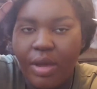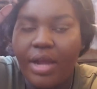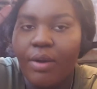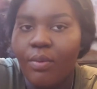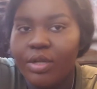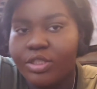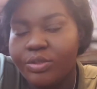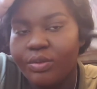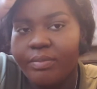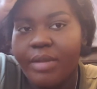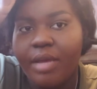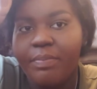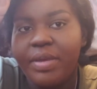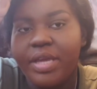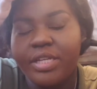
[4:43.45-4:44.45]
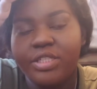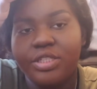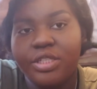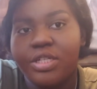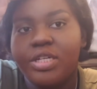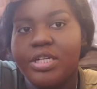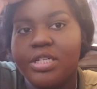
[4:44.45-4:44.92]
I don't want you in my
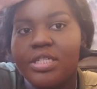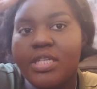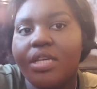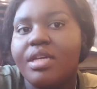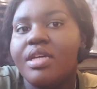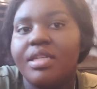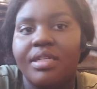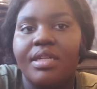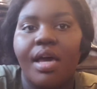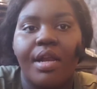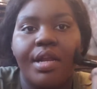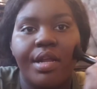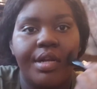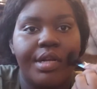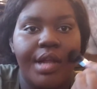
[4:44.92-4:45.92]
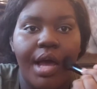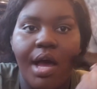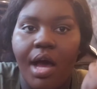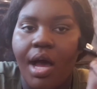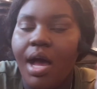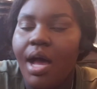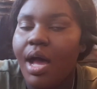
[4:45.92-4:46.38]
pictures. Da da da da
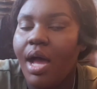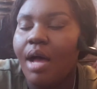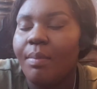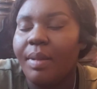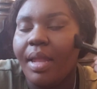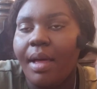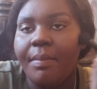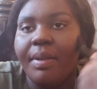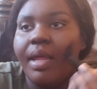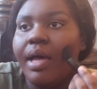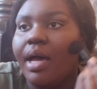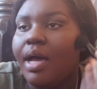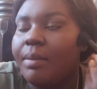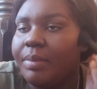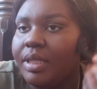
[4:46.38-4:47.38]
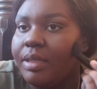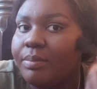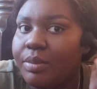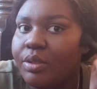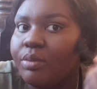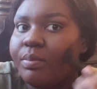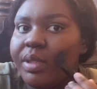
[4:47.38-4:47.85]
da. A blah blah. A bleep
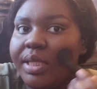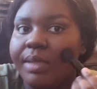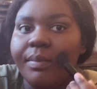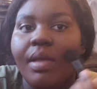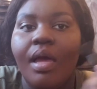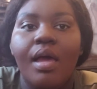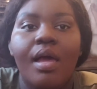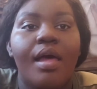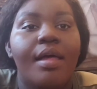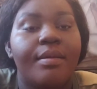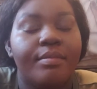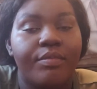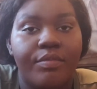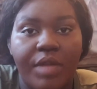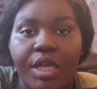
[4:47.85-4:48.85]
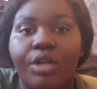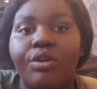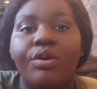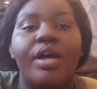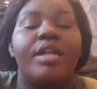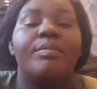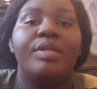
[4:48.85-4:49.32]
bloop bleep.
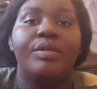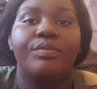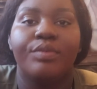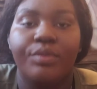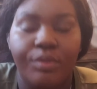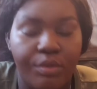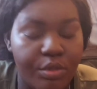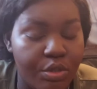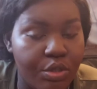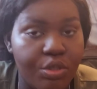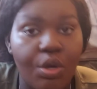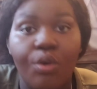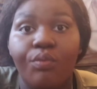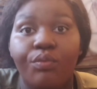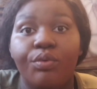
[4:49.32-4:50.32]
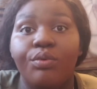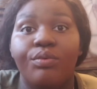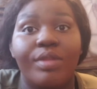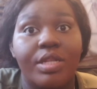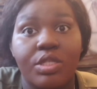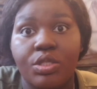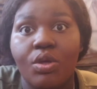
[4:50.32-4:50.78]
Incredibly rude. So rude.
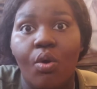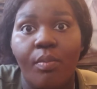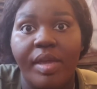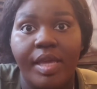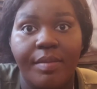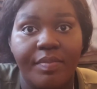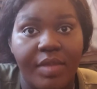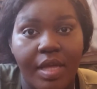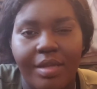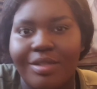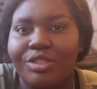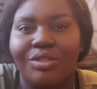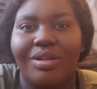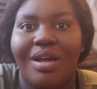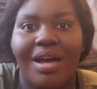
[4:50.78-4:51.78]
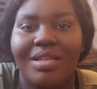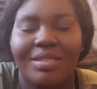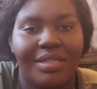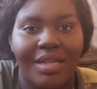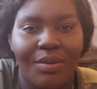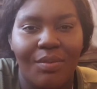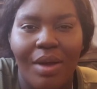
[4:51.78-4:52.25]
That's so mean. It's your
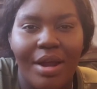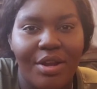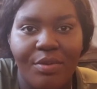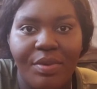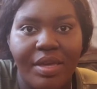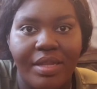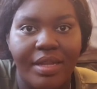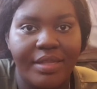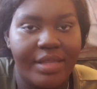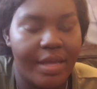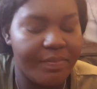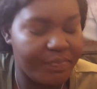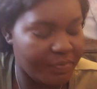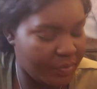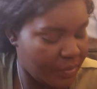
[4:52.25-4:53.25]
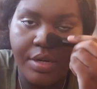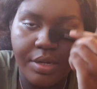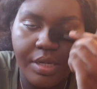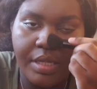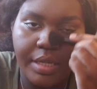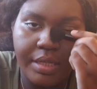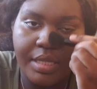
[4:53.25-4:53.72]
cousin. Like, why are you being like that?
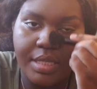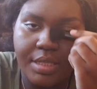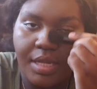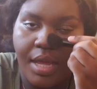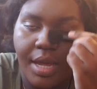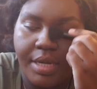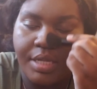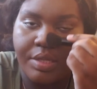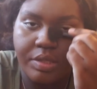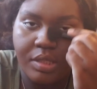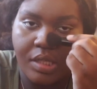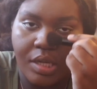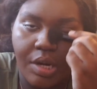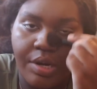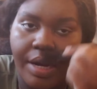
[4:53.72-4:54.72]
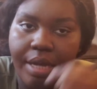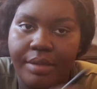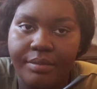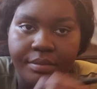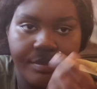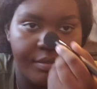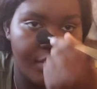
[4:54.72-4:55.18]
He let that slide. He was like, all right,
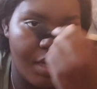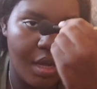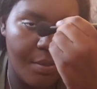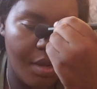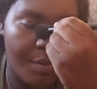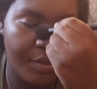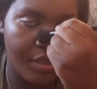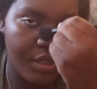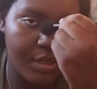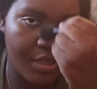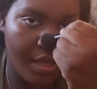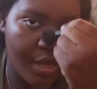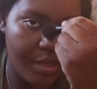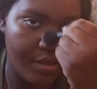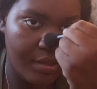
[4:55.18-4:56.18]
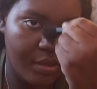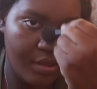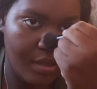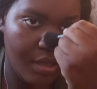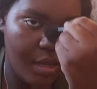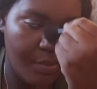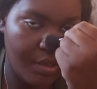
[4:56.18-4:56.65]
I'm gonna let it slide.
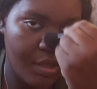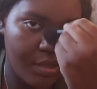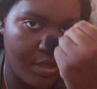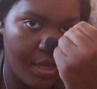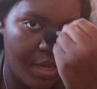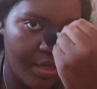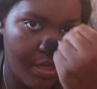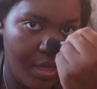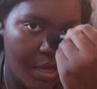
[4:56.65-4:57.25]
I'm gonna let it slide.